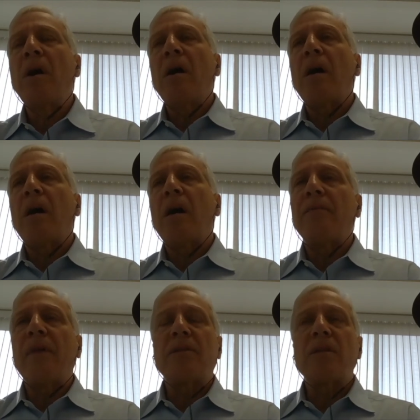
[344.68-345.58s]
uh,
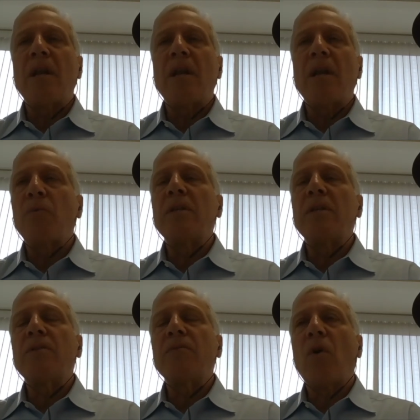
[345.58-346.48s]
that's another one
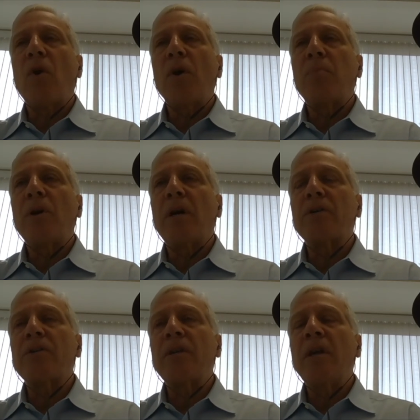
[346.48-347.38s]
that's in volume
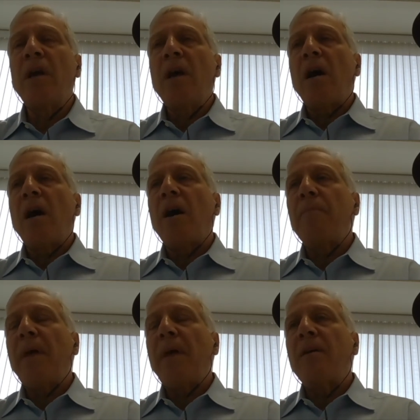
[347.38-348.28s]
production.
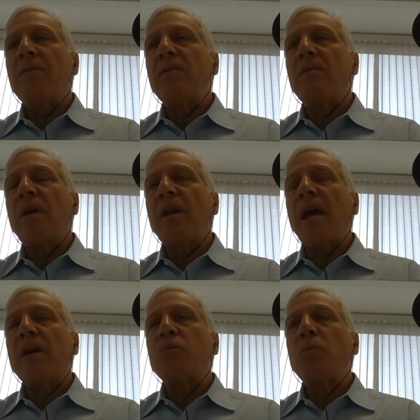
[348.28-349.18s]
Um, and then
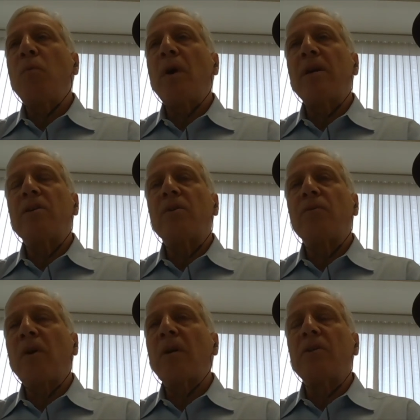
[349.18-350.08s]
as we went into the
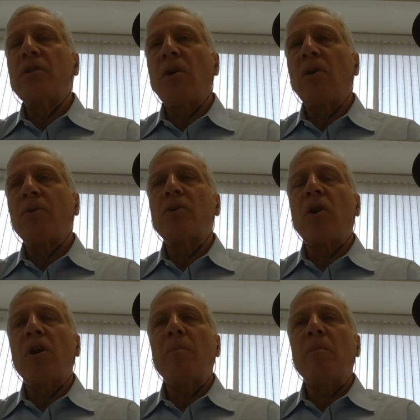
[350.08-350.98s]
frontal assault
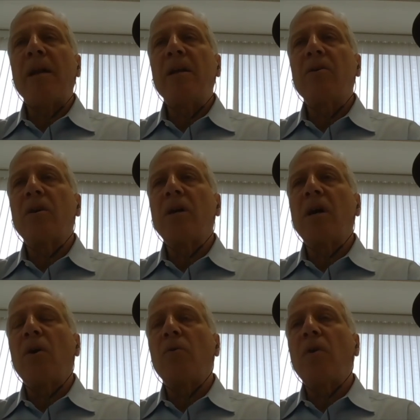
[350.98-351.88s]
starting about a year
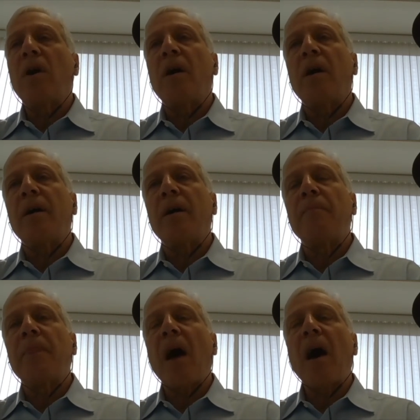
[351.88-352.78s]
ago,
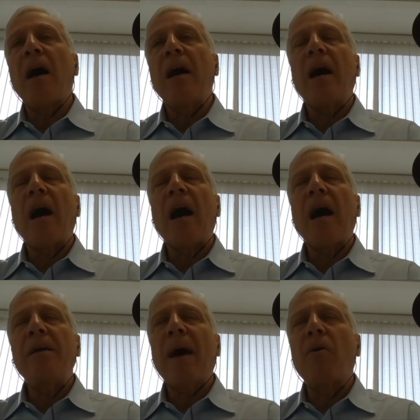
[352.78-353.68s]
um, high,
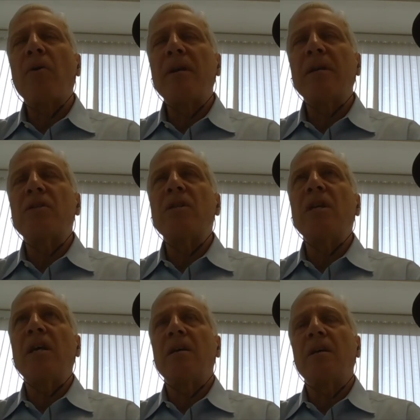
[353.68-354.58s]
high power
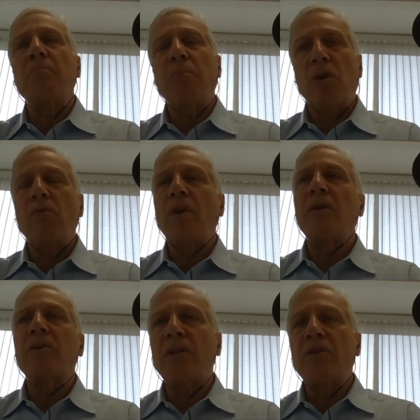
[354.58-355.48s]
density computing,
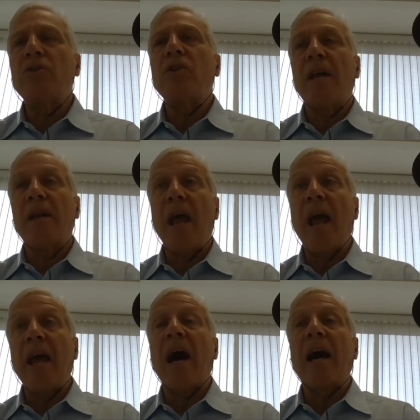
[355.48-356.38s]
such as you get in
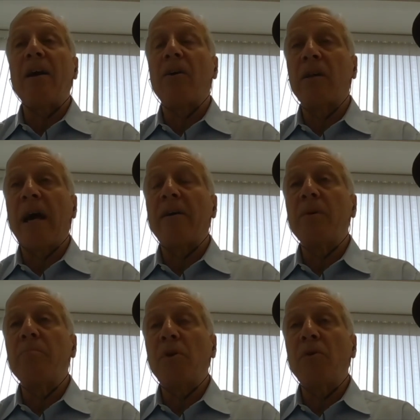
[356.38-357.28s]
AI or cloud
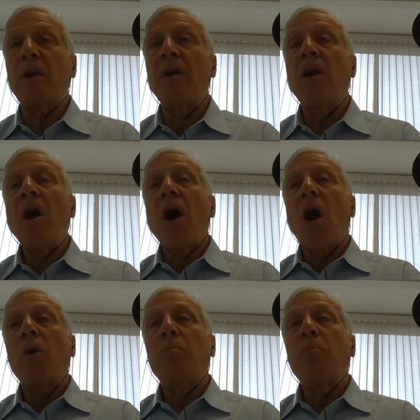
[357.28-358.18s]
computing,
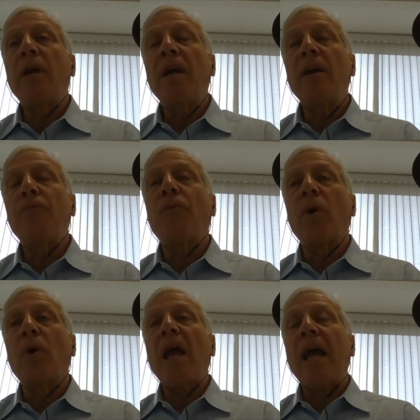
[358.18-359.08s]
are bringing
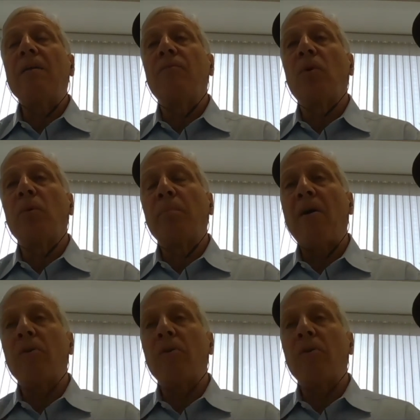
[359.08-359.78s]
48 volt power